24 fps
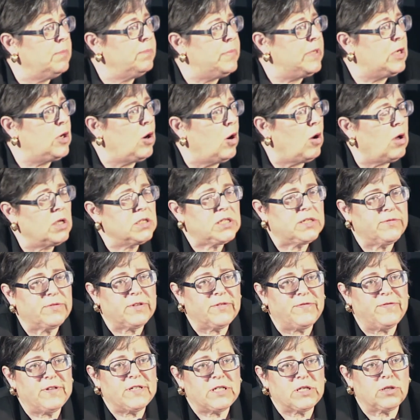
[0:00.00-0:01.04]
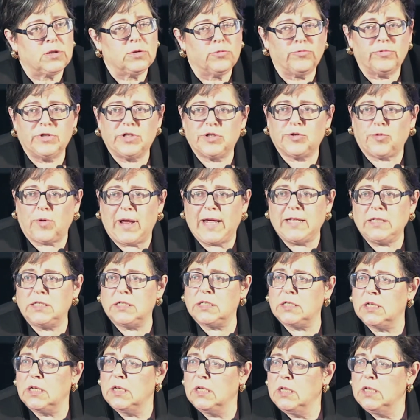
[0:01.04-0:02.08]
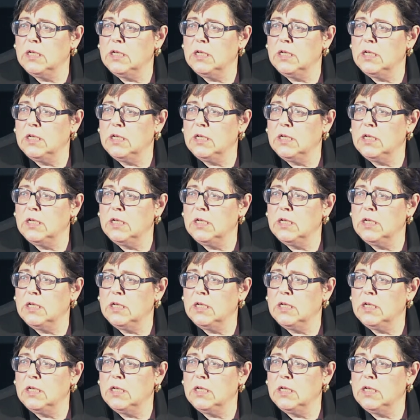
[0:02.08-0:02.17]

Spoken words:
because of the fiscal restraints